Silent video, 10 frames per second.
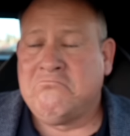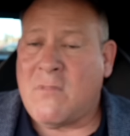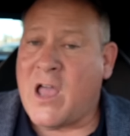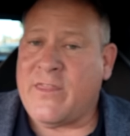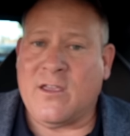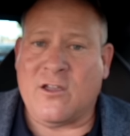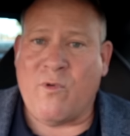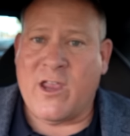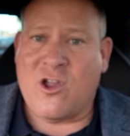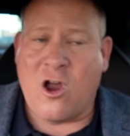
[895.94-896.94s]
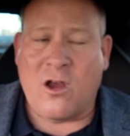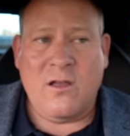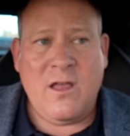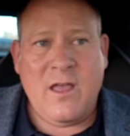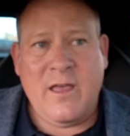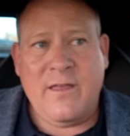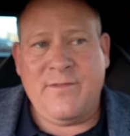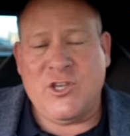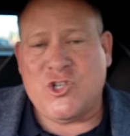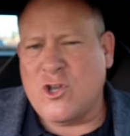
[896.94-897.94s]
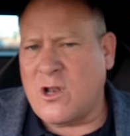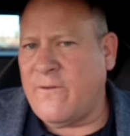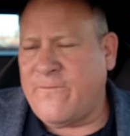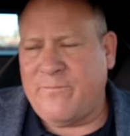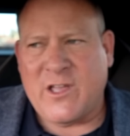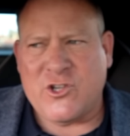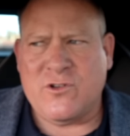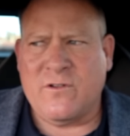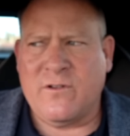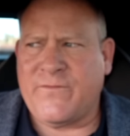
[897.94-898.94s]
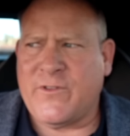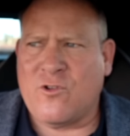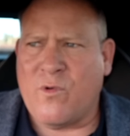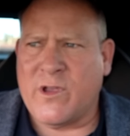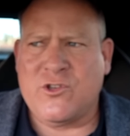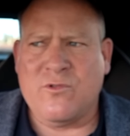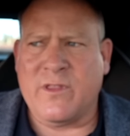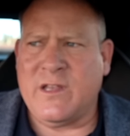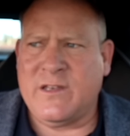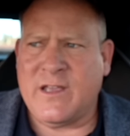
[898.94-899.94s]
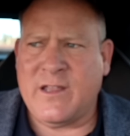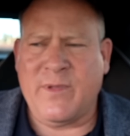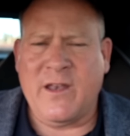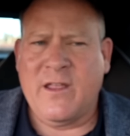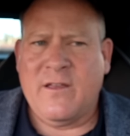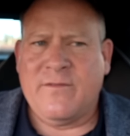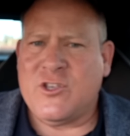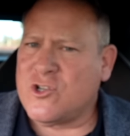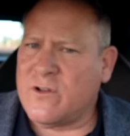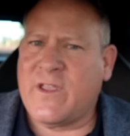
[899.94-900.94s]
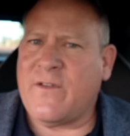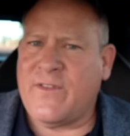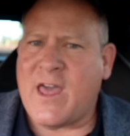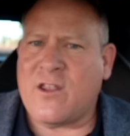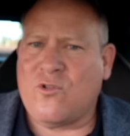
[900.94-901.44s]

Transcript: I think, a great car. They should have, not sure if they're going to or they did, but they should have given that a